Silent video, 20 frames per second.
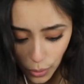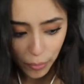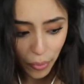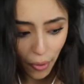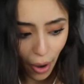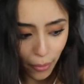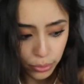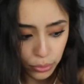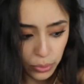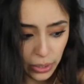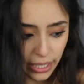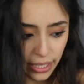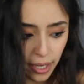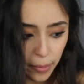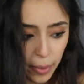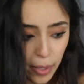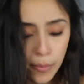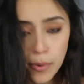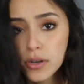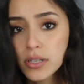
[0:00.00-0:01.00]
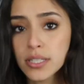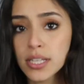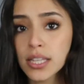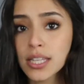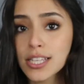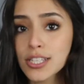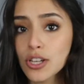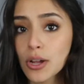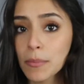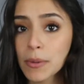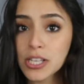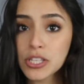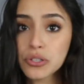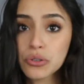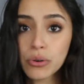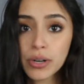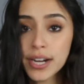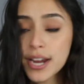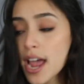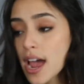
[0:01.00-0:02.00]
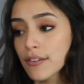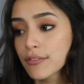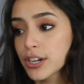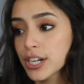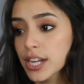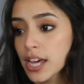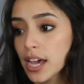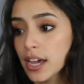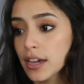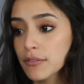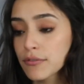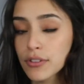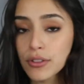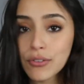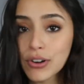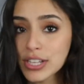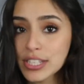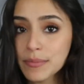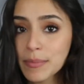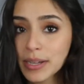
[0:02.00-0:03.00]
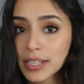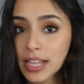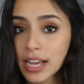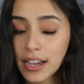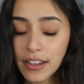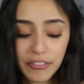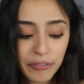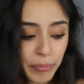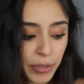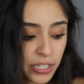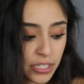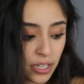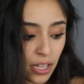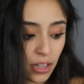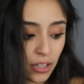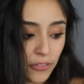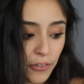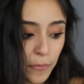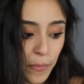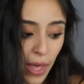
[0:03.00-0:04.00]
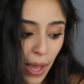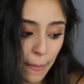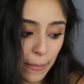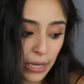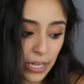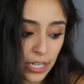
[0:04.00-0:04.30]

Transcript: I'm probably gonna be posting these on my story every day for the rest of my life because I love them that